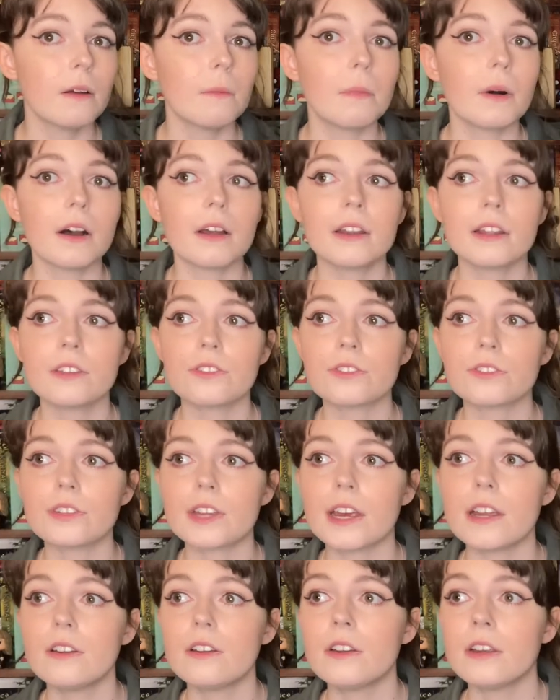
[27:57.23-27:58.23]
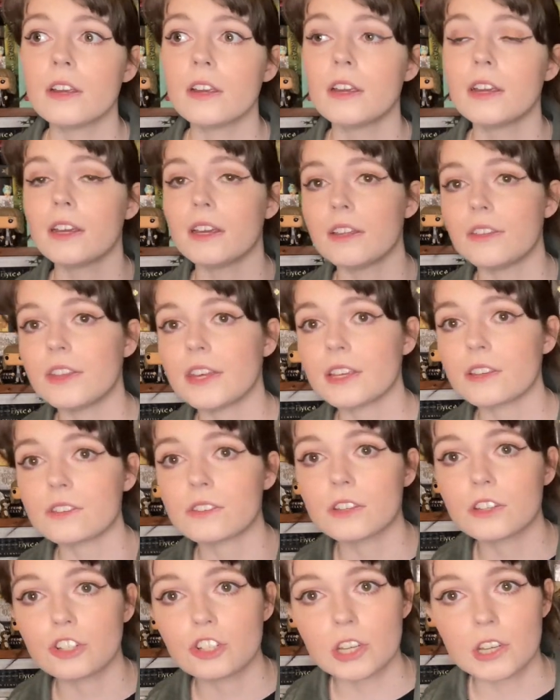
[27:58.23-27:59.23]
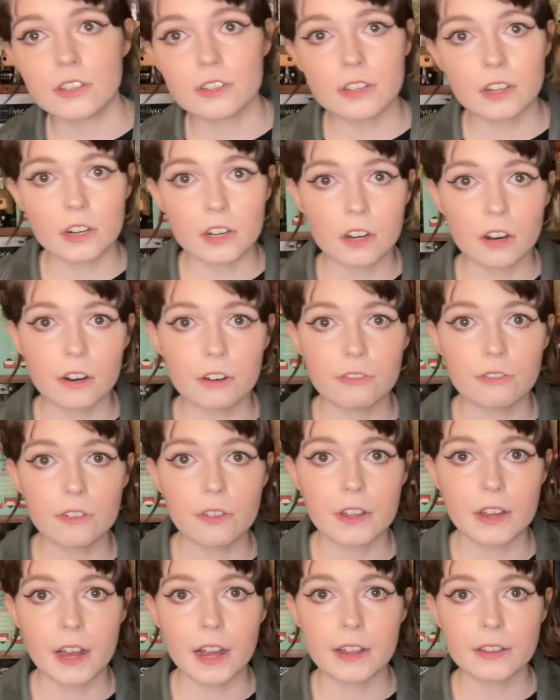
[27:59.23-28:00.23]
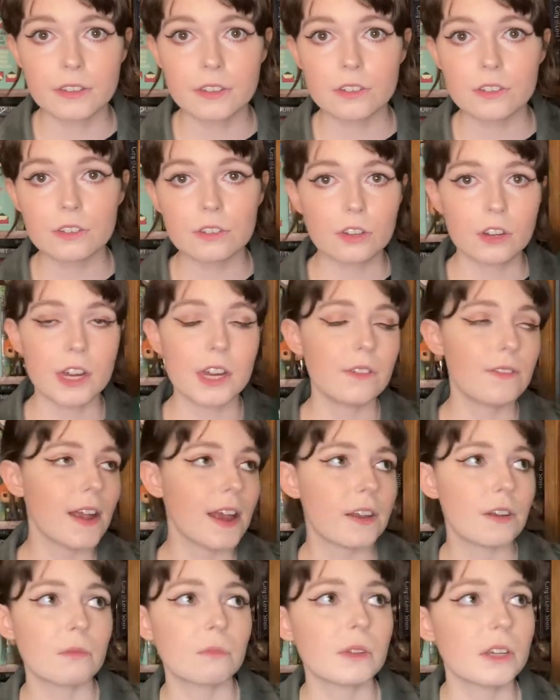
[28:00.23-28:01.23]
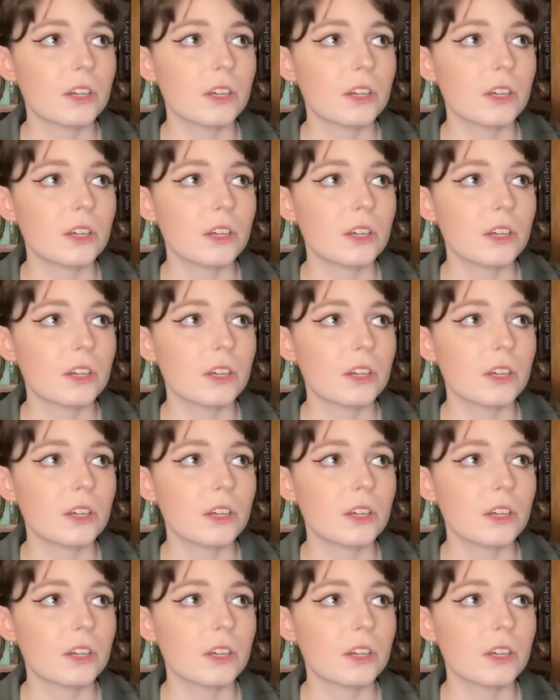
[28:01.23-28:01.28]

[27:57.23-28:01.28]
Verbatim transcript: but instead thinks that she's gonna go for the guns, so he randomly